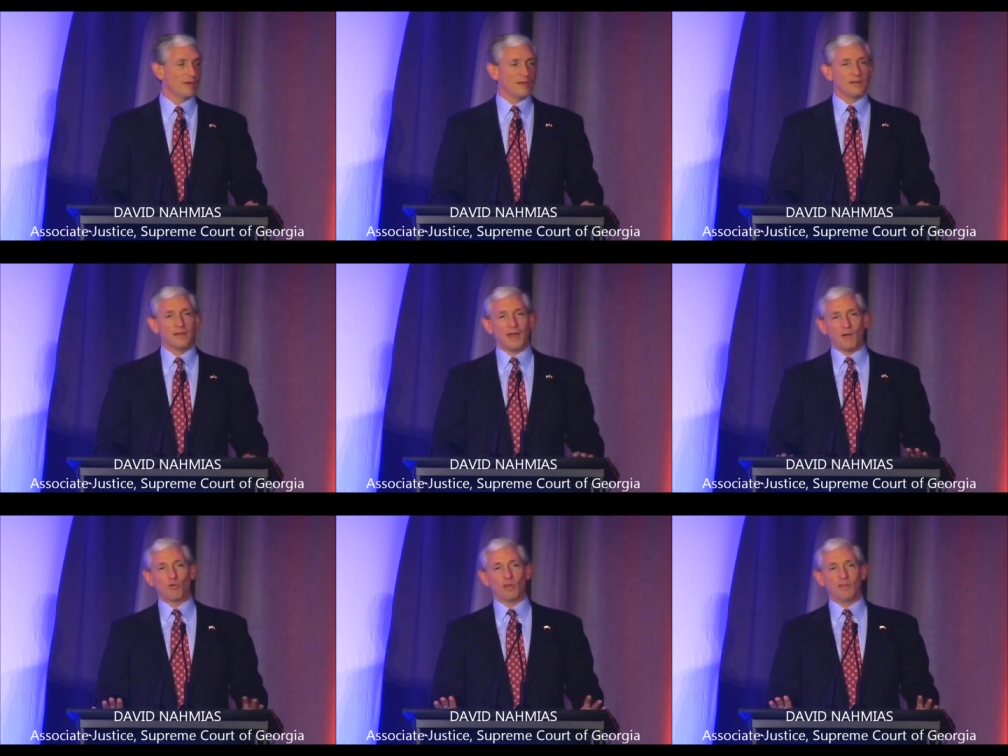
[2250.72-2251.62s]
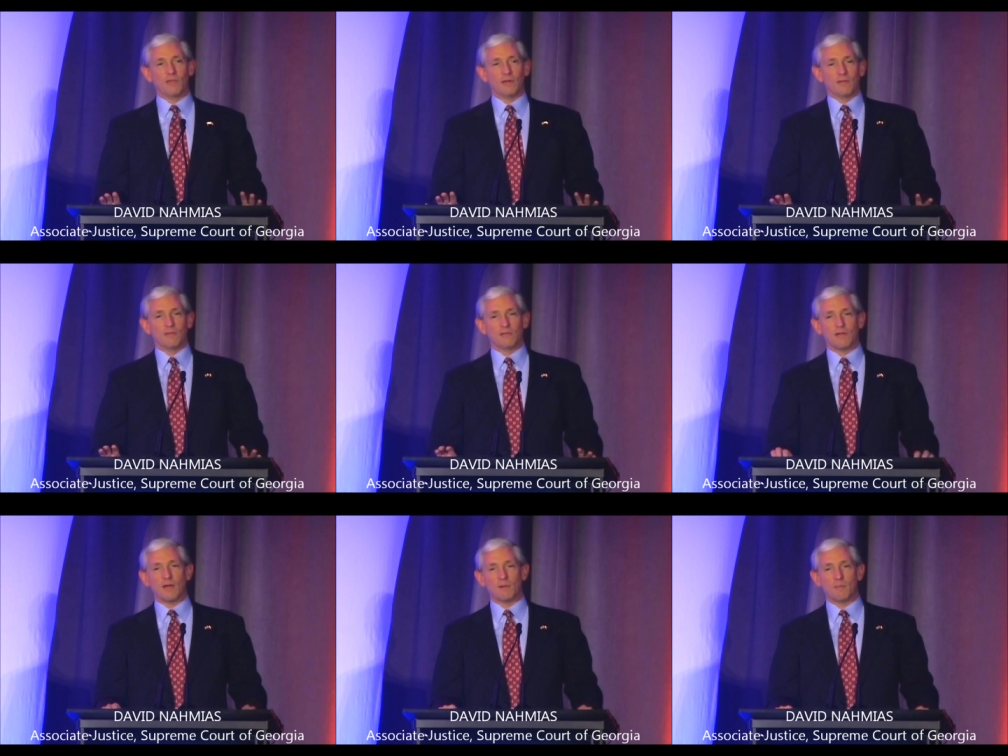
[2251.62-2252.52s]
not really the, the
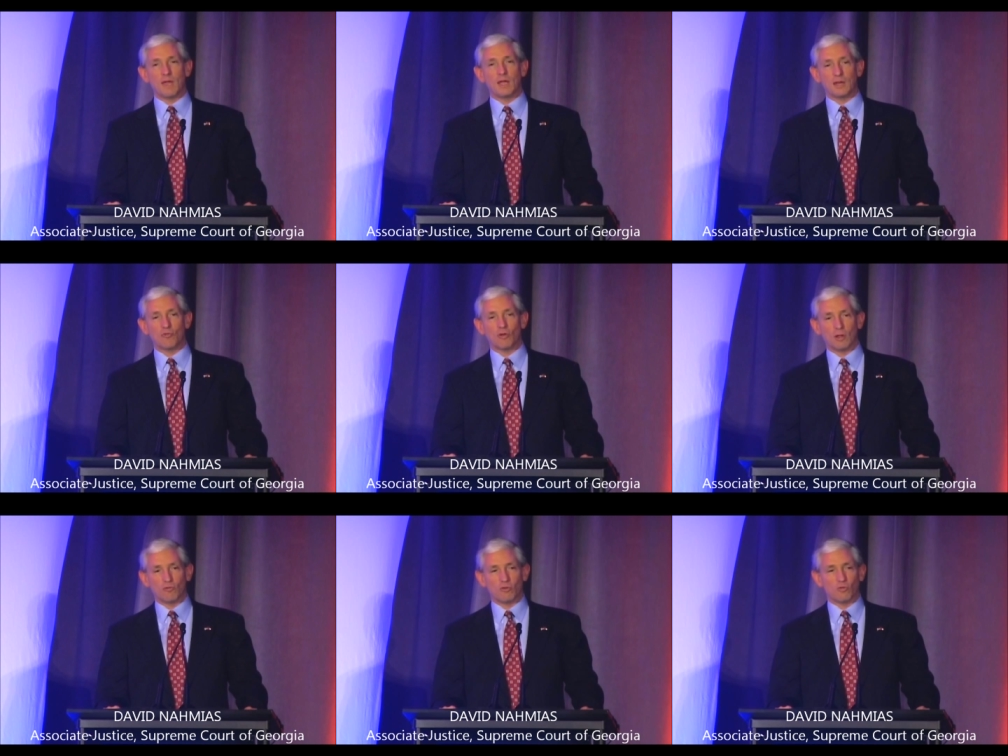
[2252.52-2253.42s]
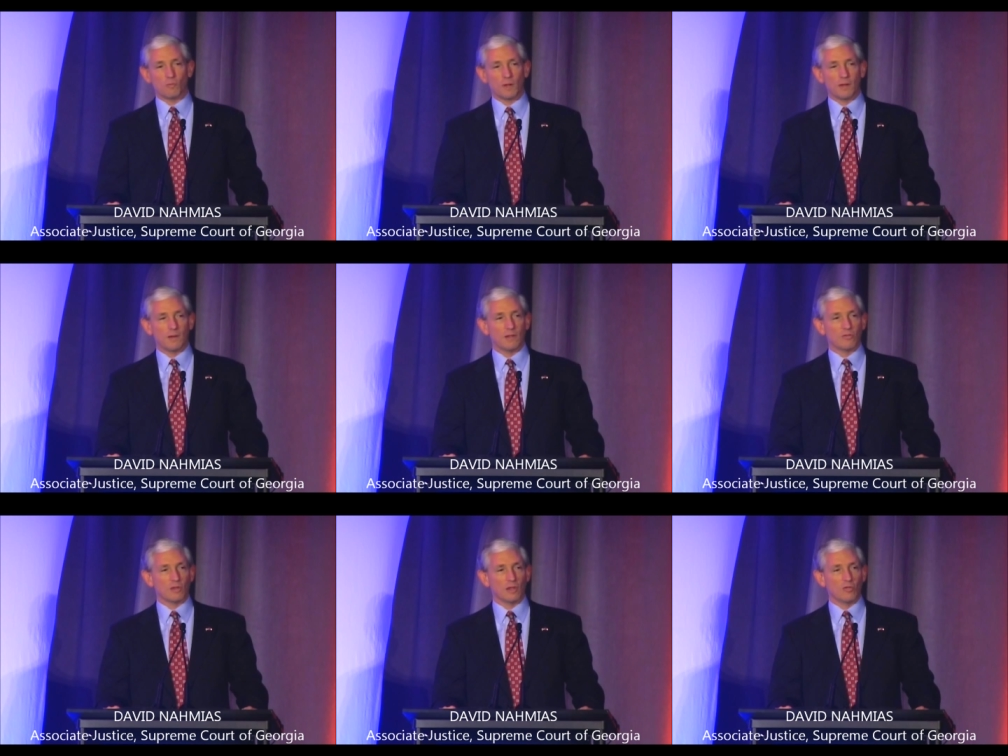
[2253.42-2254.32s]
time to make any changes, but it's
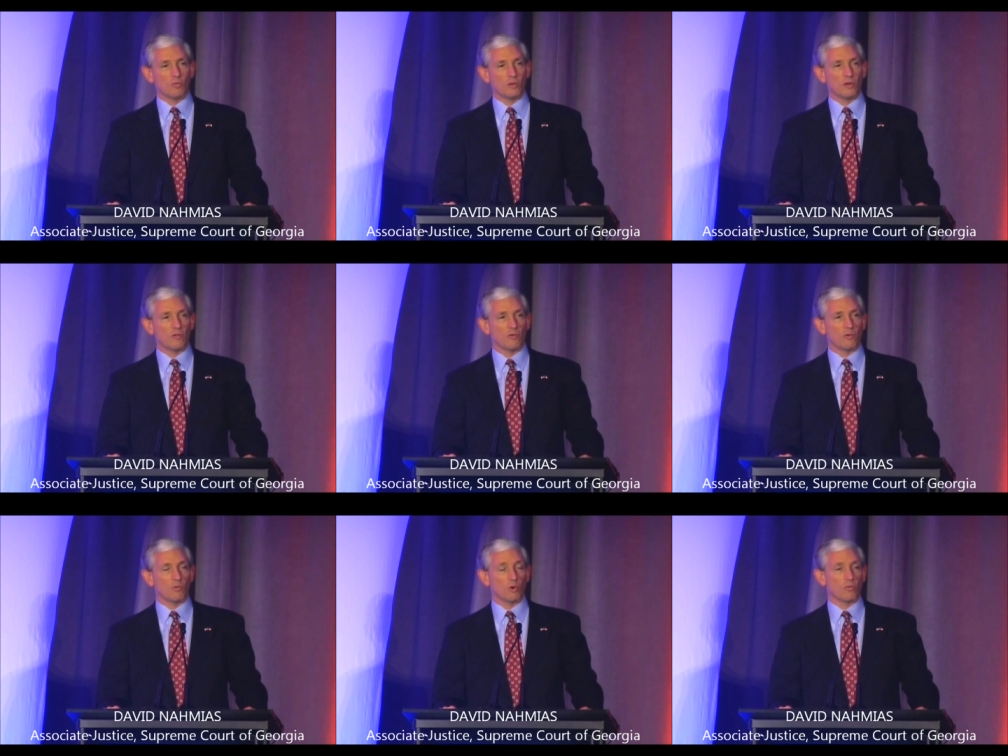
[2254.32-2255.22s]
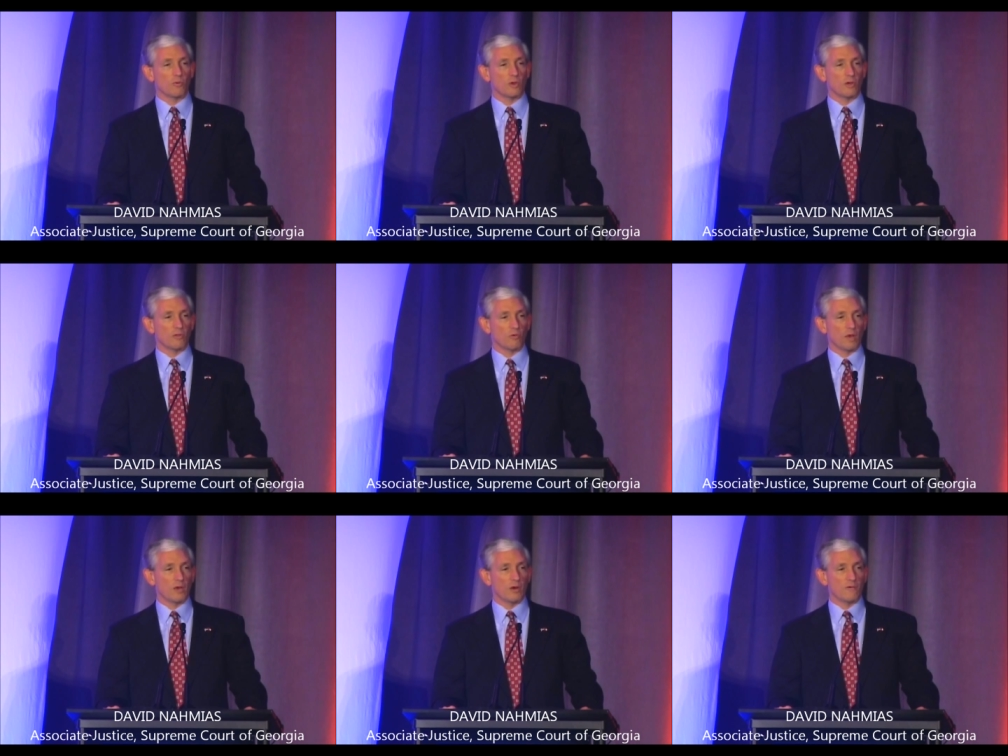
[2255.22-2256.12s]
at least putting on the, worth putting on the
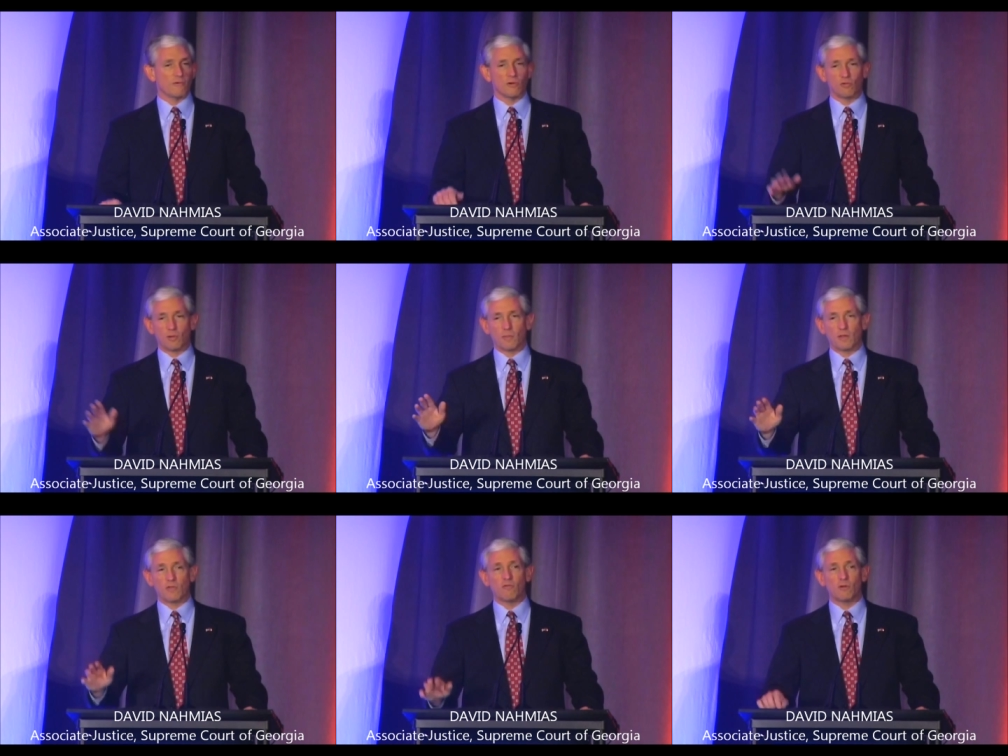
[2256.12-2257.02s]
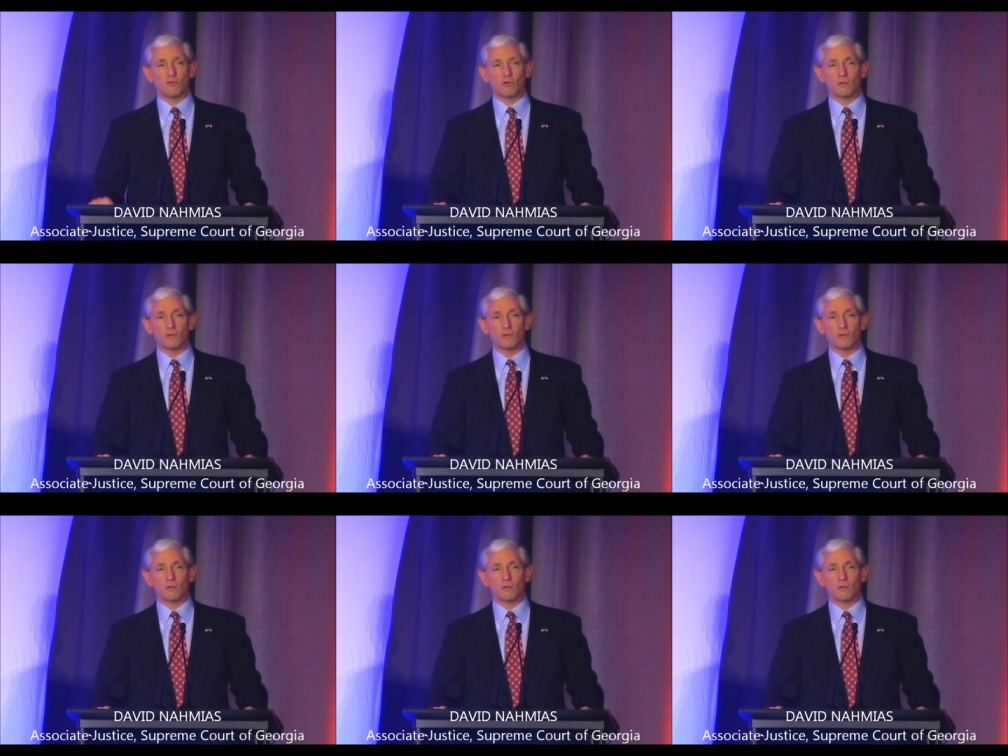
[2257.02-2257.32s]
radar for something in the future.